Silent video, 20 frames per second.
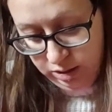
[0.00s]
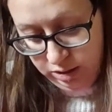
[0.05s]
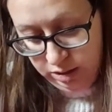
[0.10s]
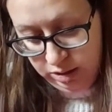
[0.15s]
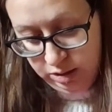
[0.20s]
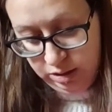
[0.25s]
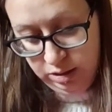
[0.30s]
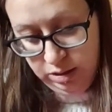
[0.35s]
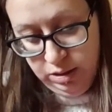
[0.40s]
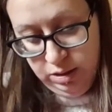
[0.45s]

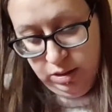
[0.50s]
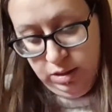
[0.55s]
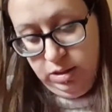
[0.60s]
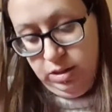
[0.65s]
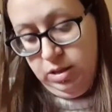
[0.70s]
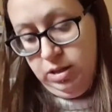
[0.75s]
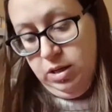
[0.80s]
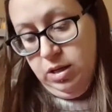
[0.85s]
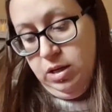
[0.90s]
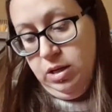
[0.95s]

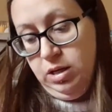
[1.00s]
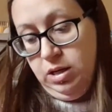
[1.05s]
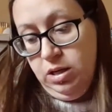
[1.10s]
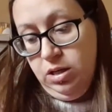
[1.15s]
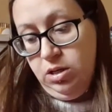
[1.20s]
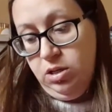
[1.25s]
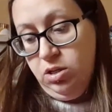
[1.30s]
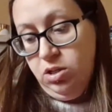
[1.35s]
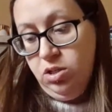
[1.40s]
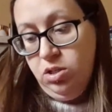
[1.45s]

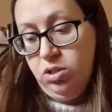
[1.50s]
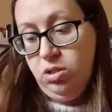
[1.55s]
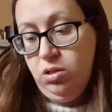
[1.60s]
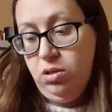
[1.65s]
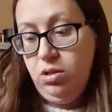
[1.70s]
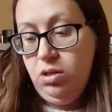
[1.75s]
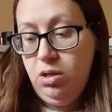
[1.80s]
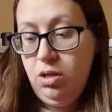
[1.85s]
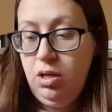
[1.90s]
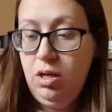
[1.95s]

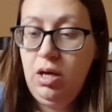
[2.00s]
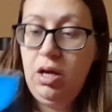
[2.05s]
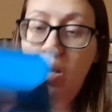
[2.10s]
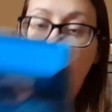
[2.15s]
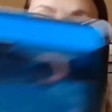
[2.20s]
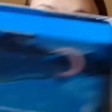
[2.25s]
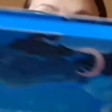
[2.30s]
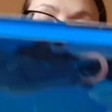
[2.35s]
No one is speaking in this clip.